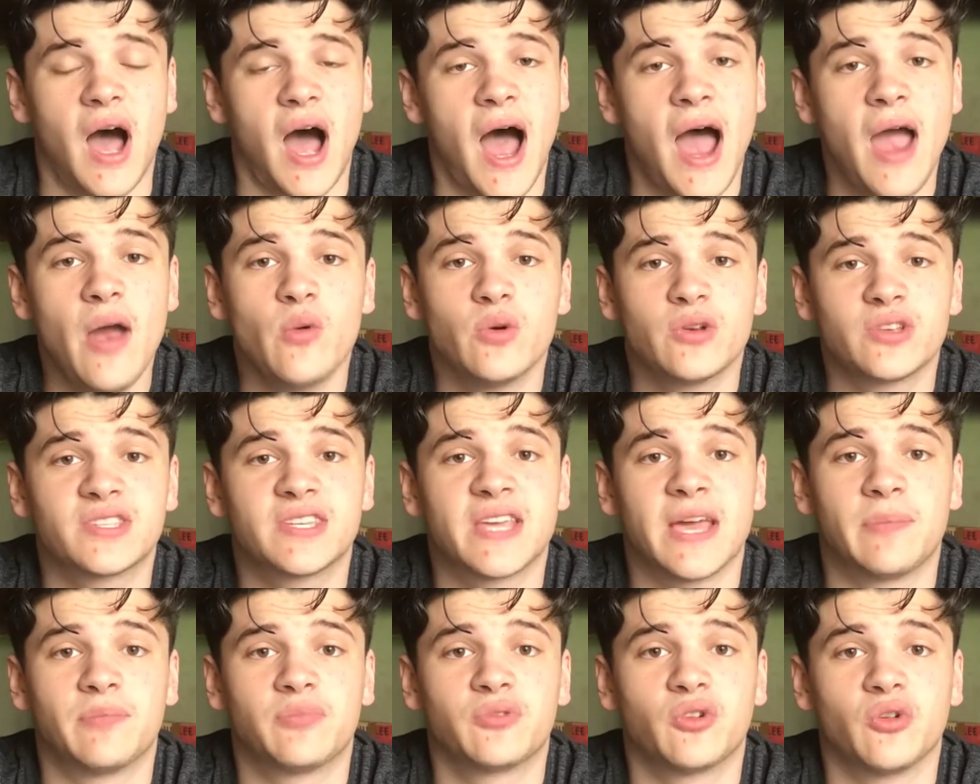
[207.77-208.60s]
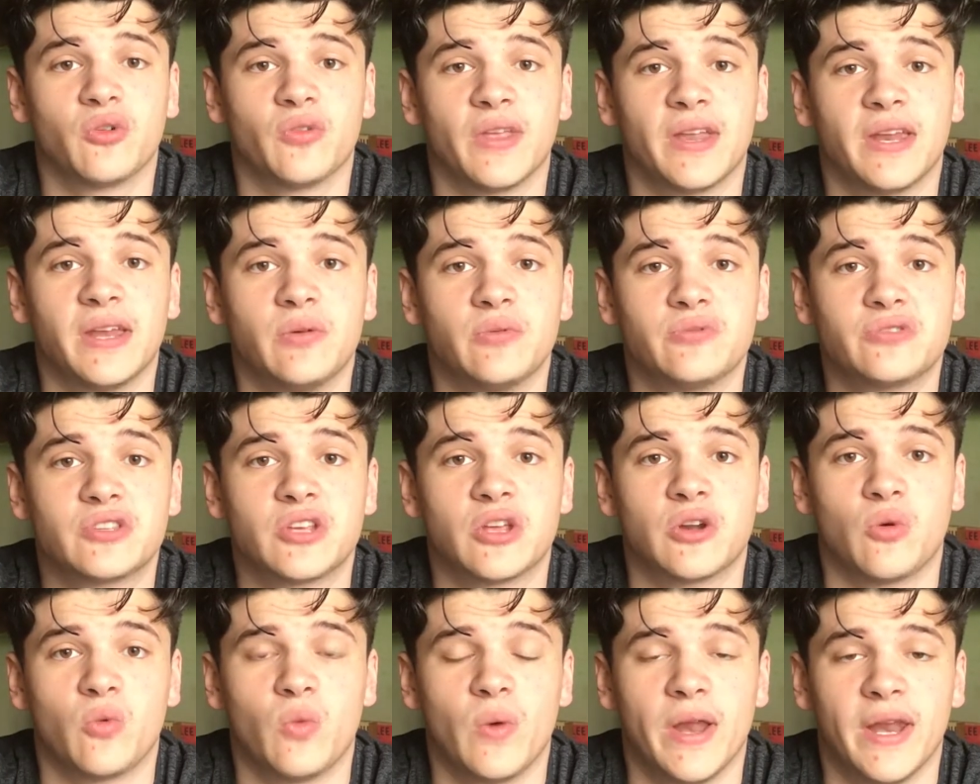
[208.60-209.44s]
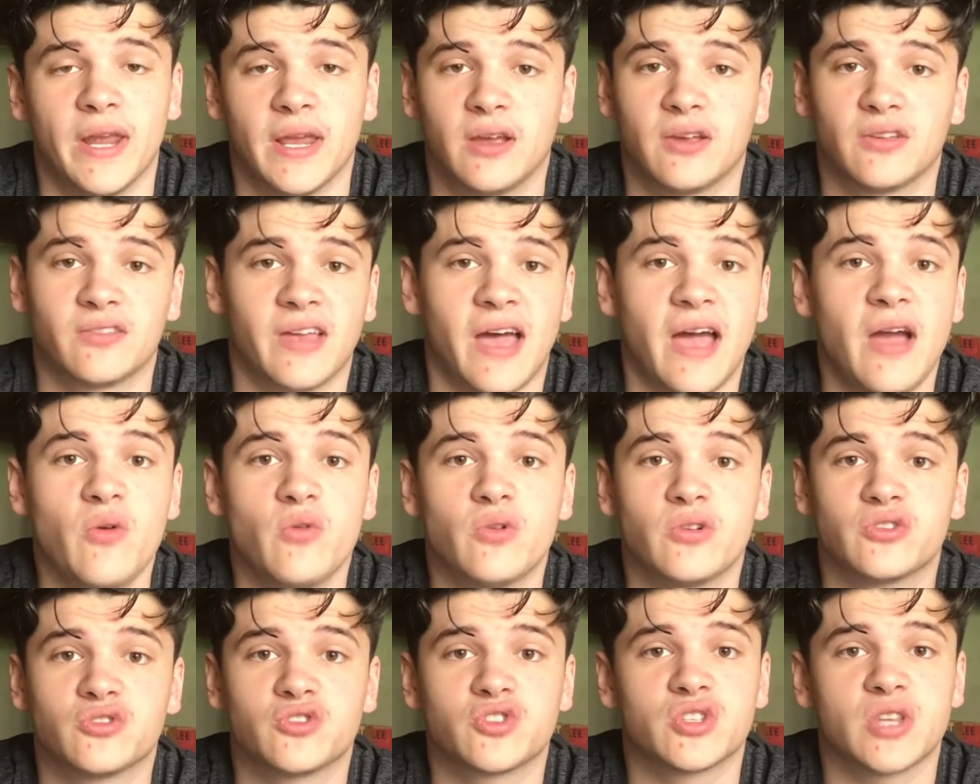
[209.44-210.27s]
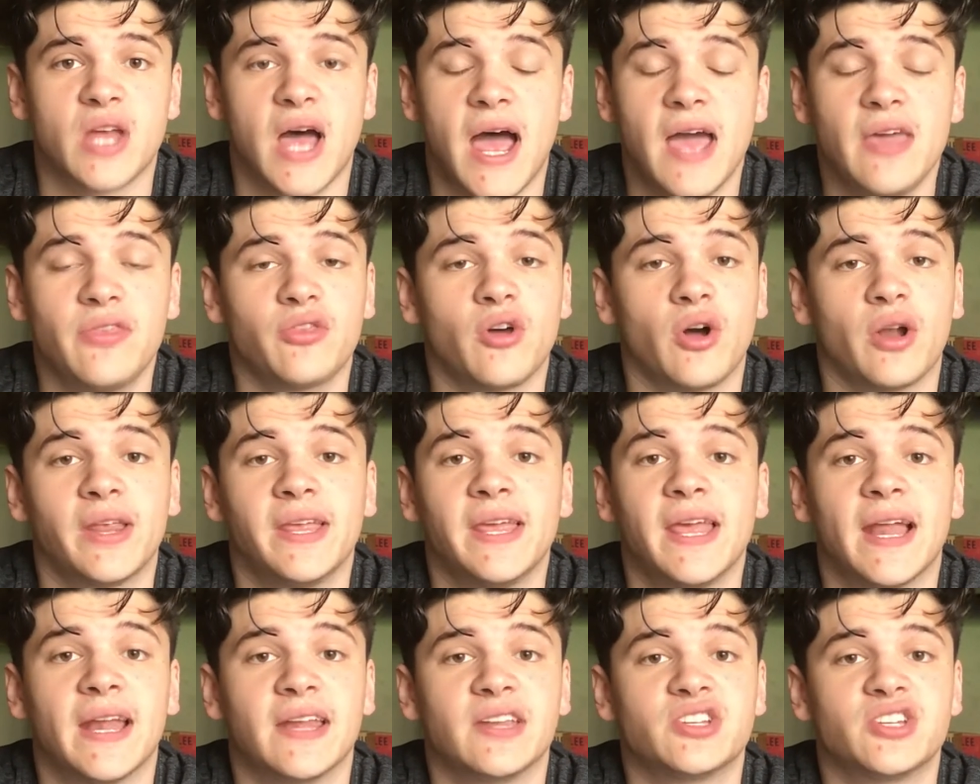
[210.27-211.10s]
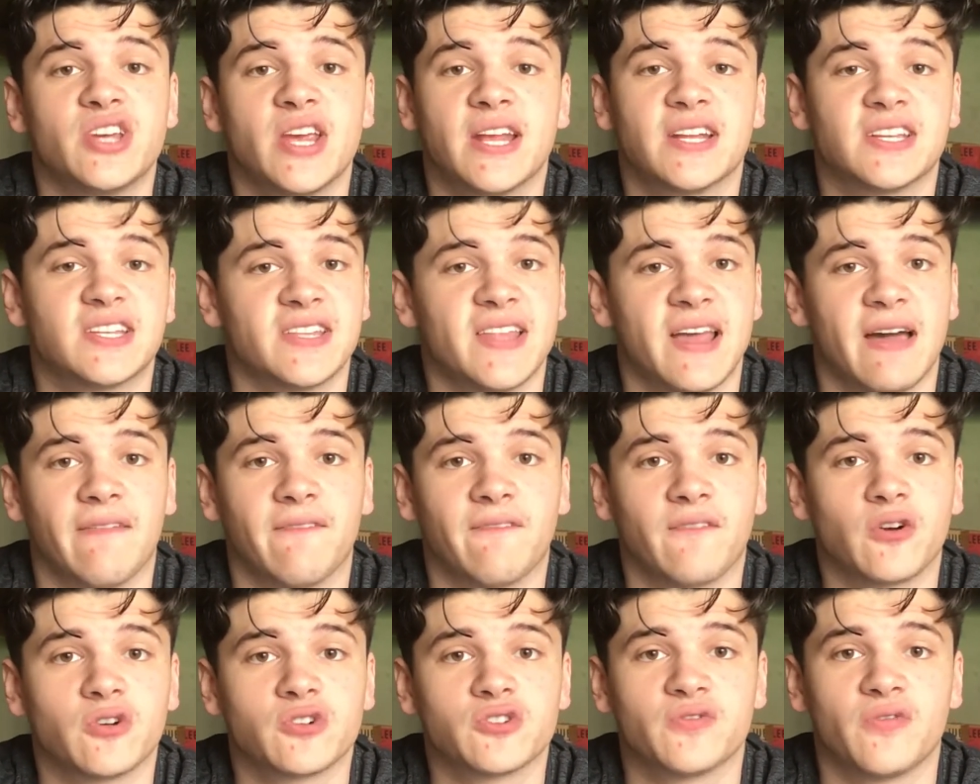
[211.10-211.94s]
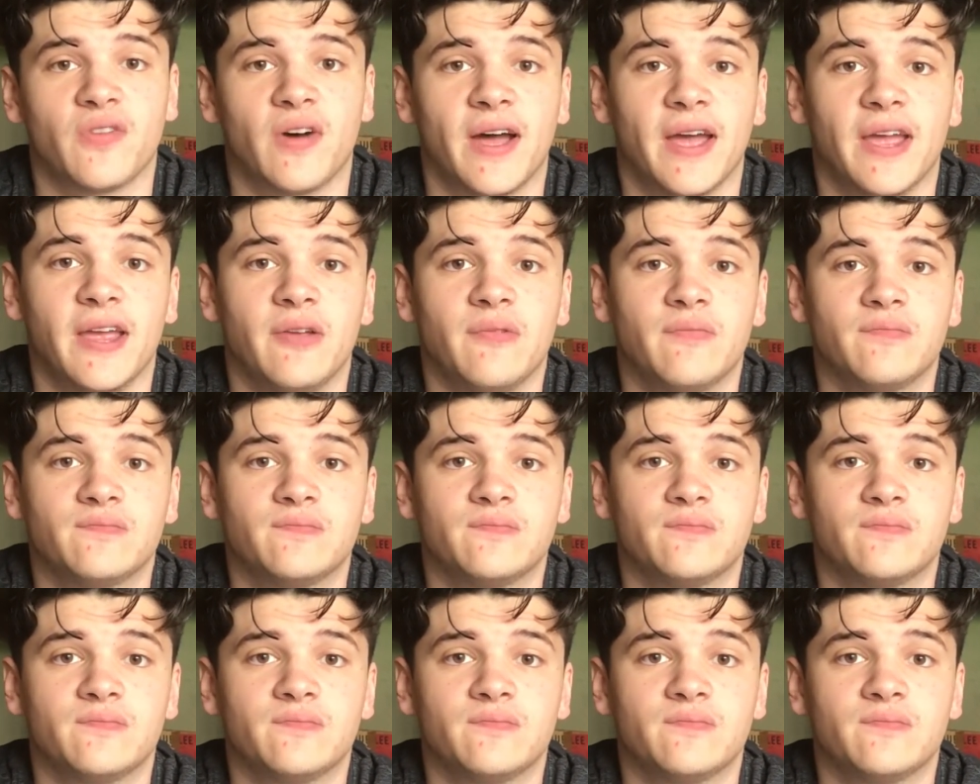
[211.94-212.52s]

I was skeptical that he was going to win it because I thought he had a chance in that first fight.